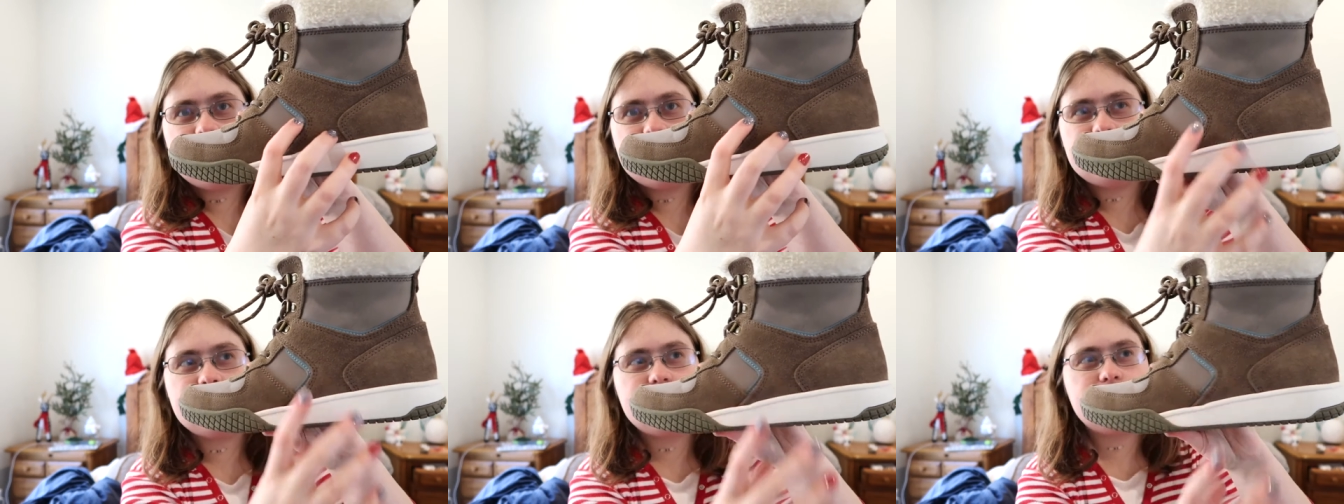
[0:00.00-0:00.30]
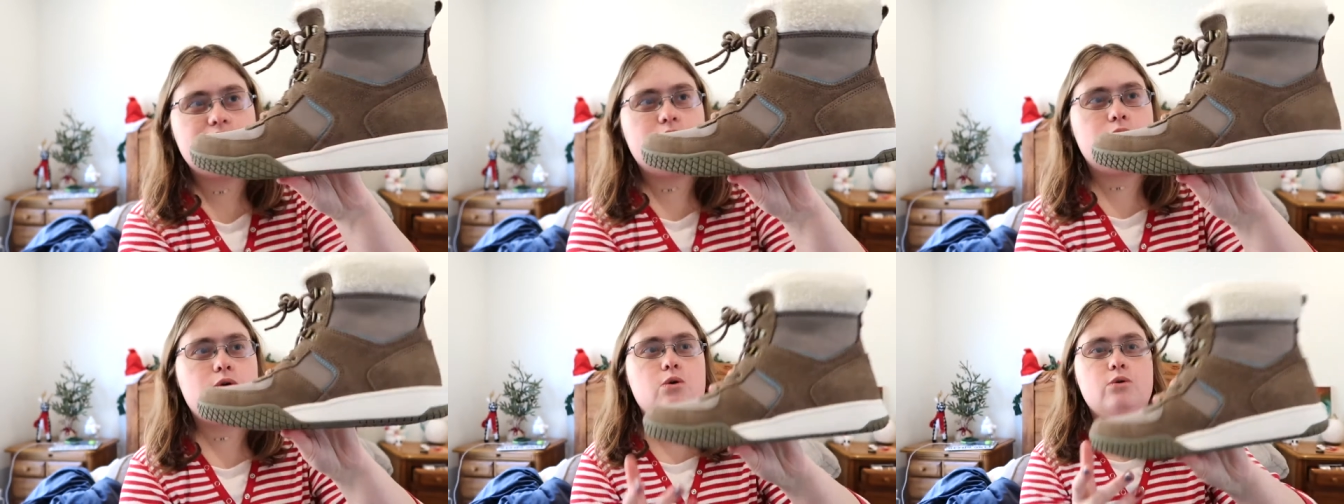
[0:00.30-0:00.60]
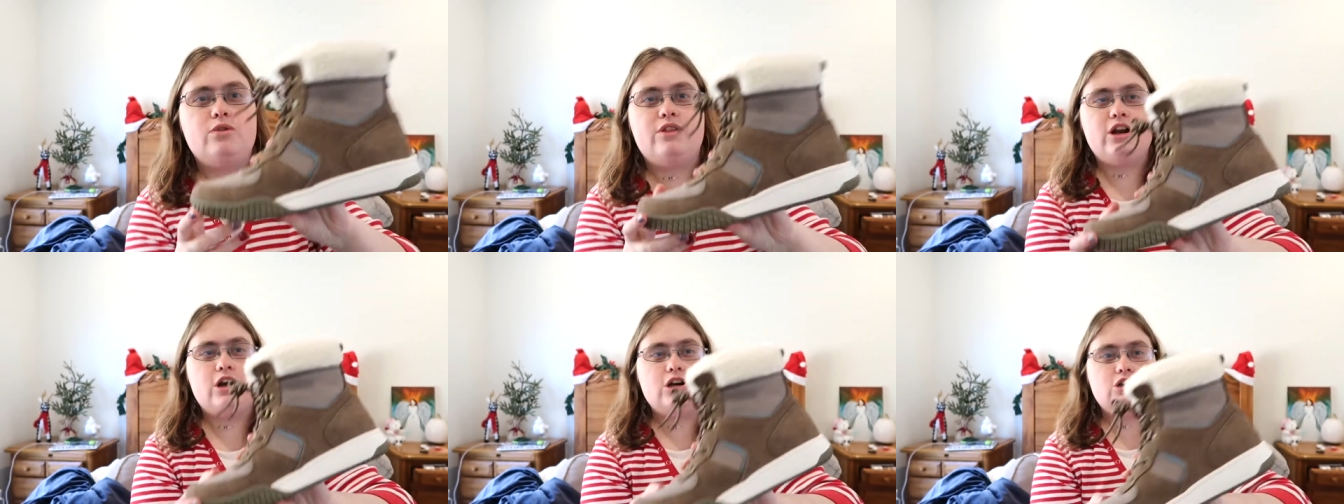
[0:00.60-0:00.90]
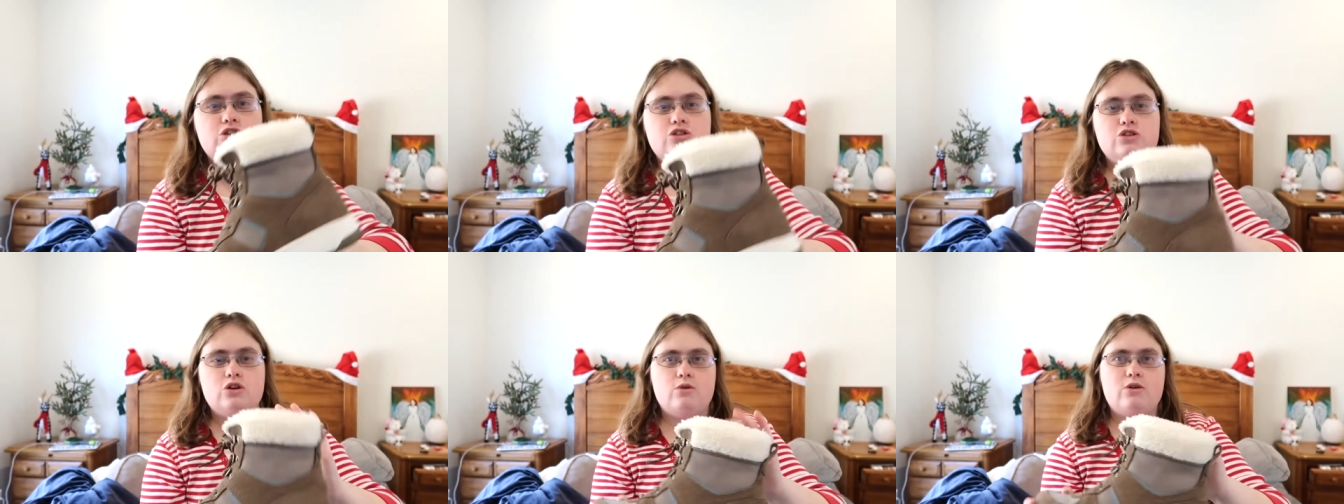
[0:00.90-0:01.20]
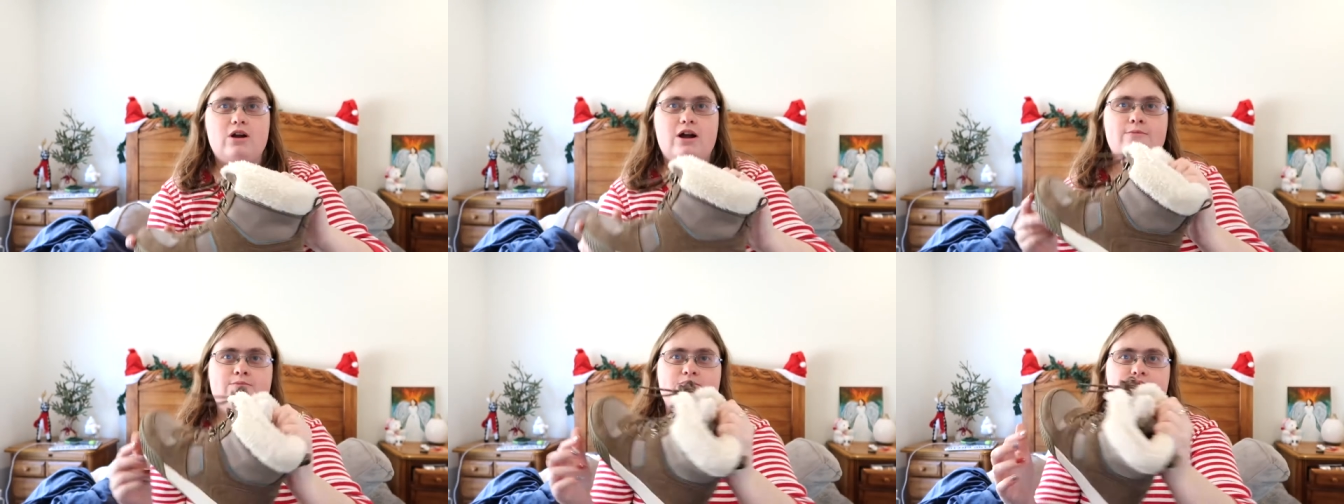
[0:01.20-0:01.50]
It's so cool. They are so
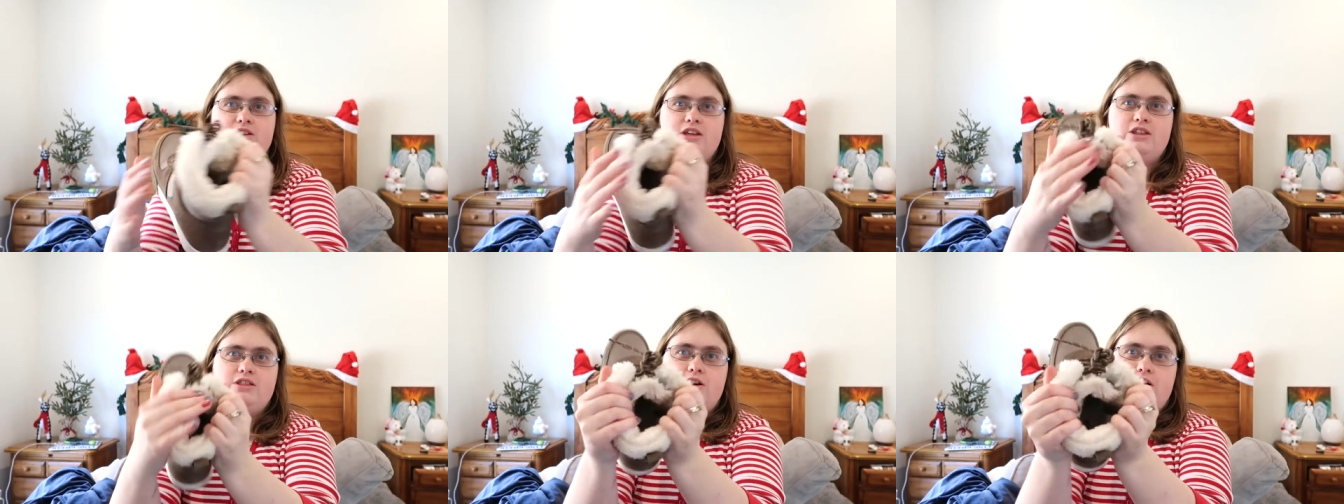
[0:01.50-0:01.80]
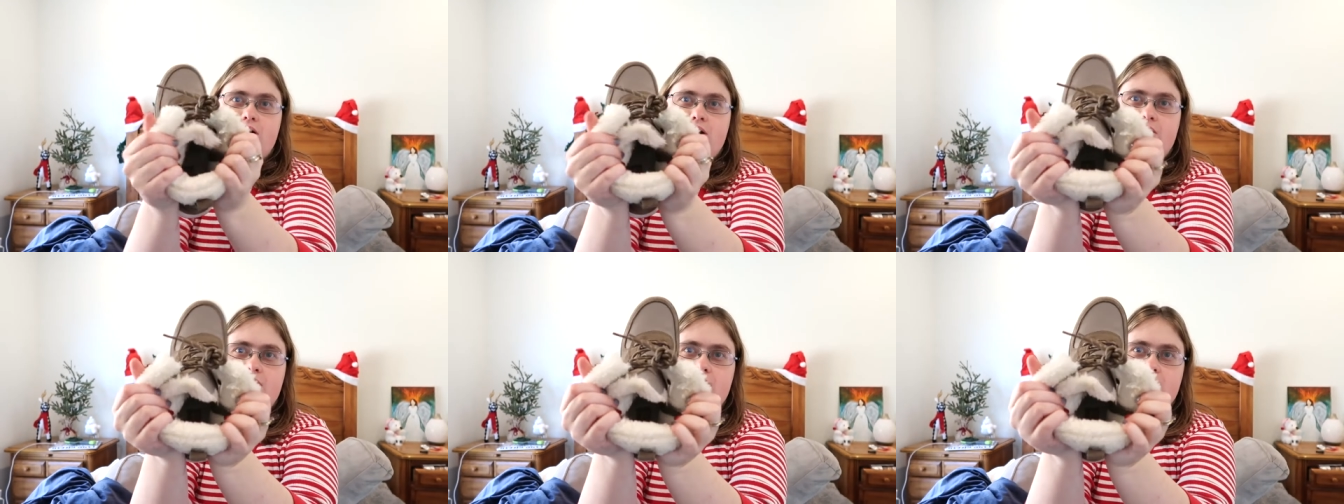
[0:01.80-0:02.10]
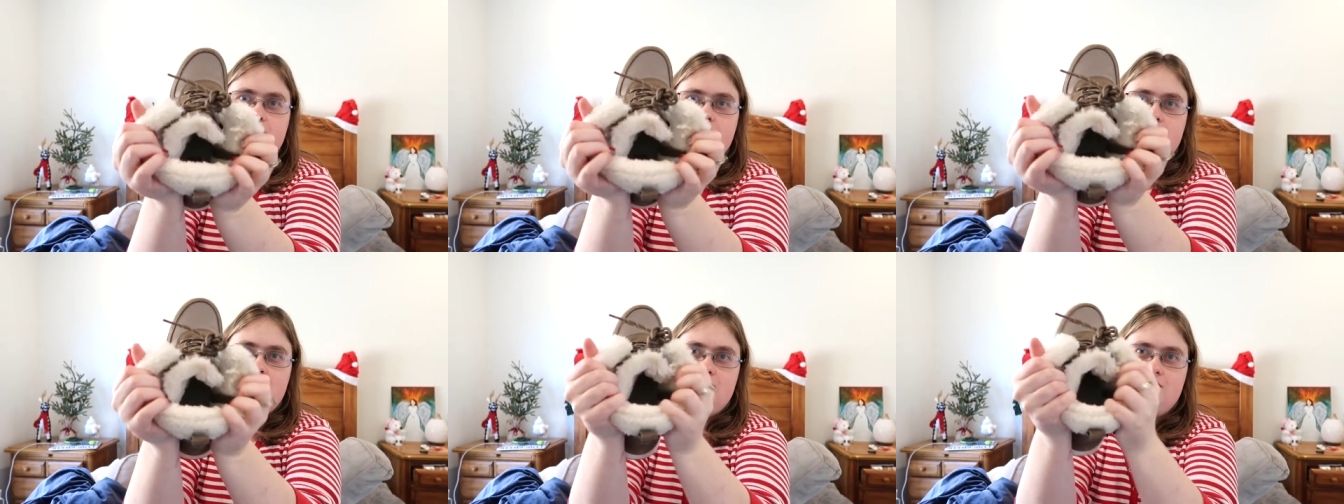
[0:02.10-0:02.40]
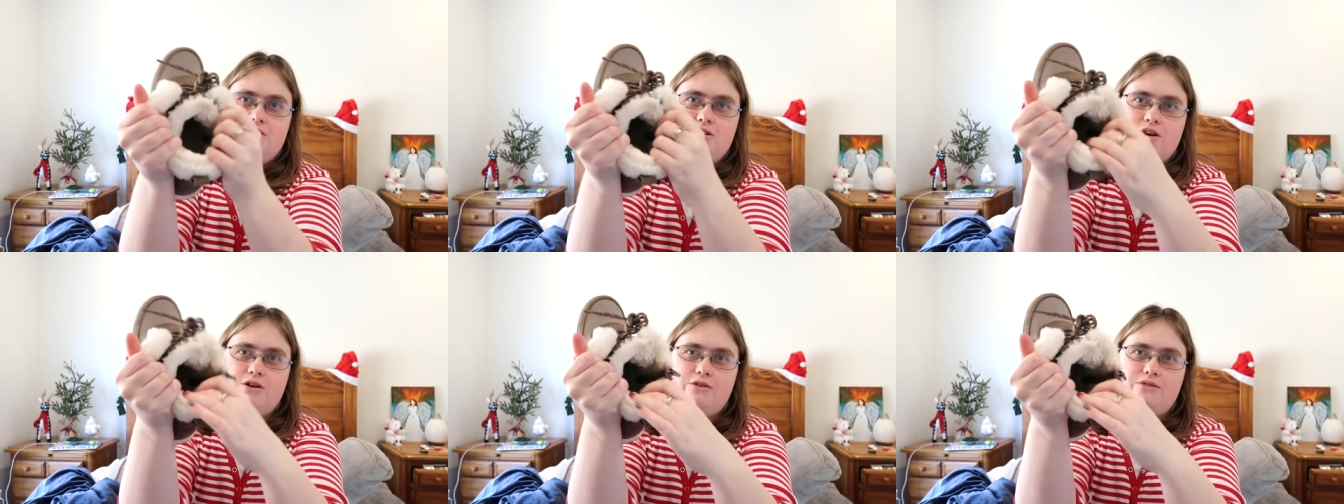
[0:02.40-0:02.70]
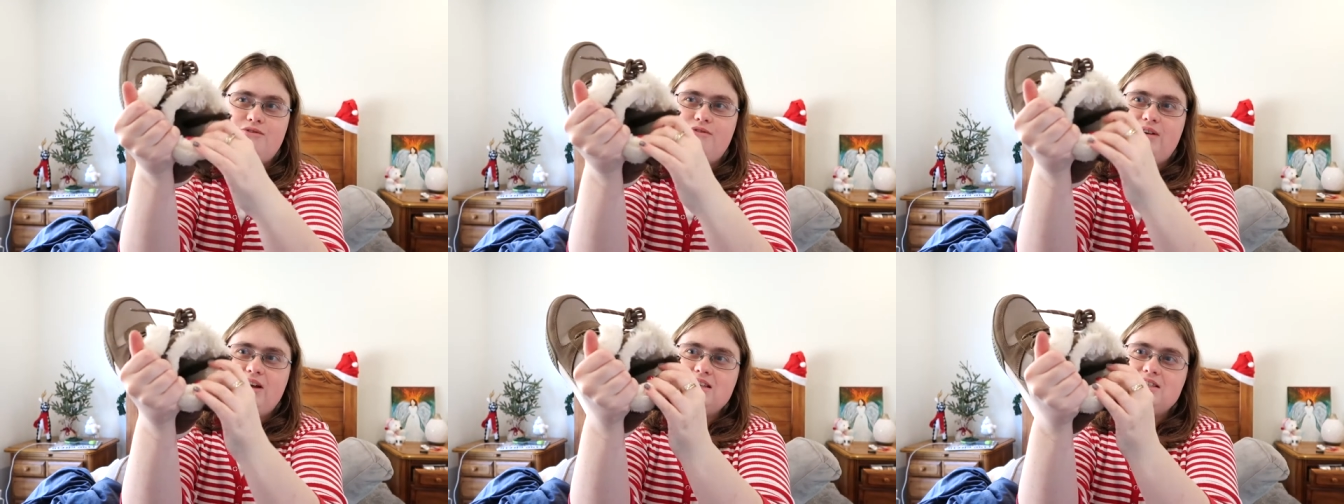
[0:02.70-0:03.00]
comfy. They're, you know,
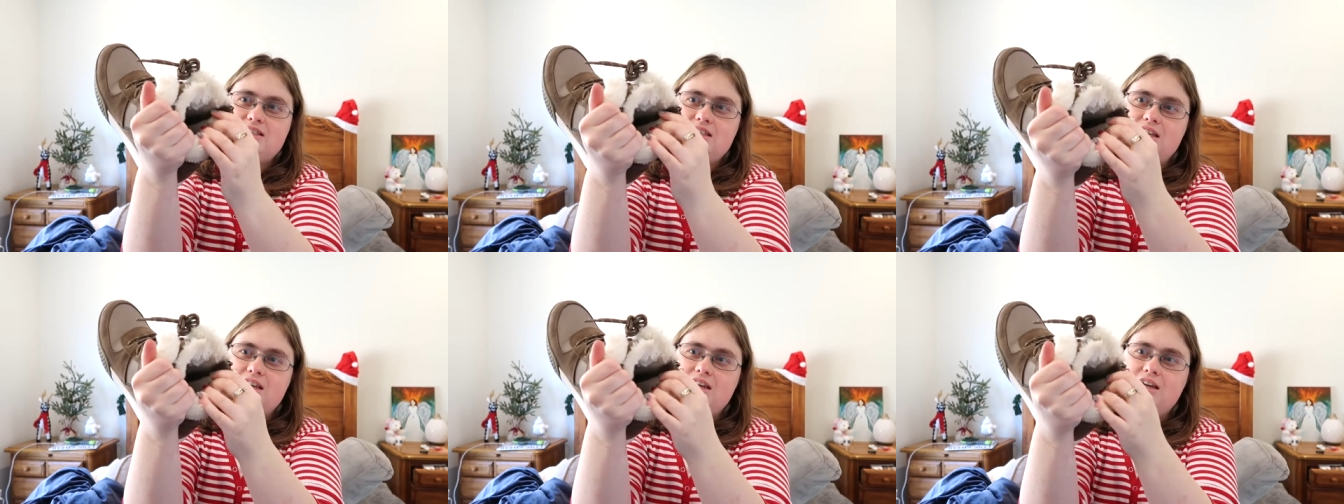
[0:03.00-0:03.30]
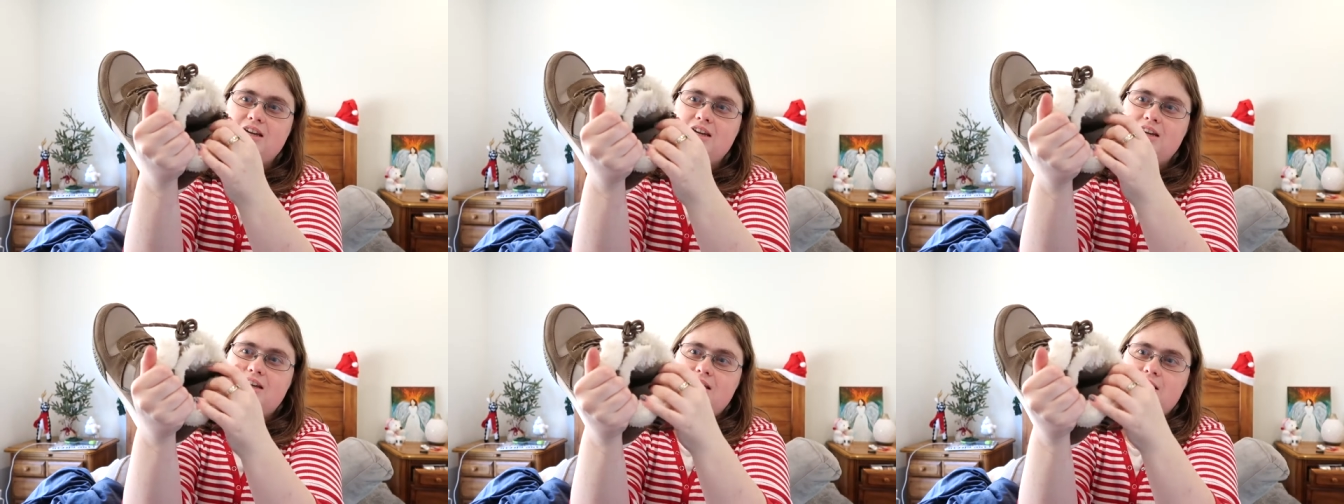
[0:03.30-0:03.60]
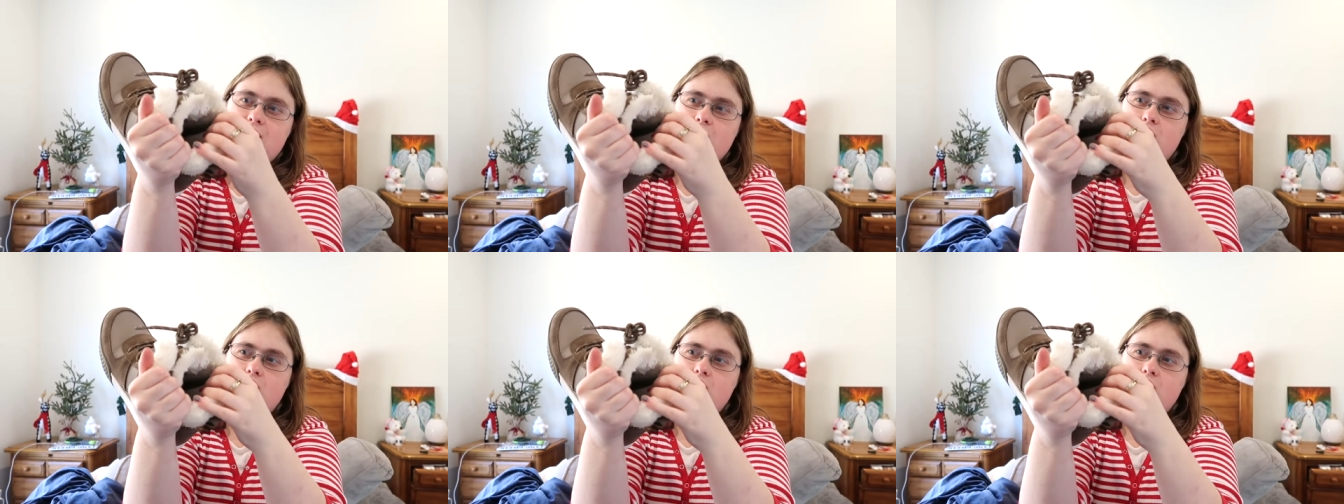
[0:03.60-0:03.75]
fuzzy.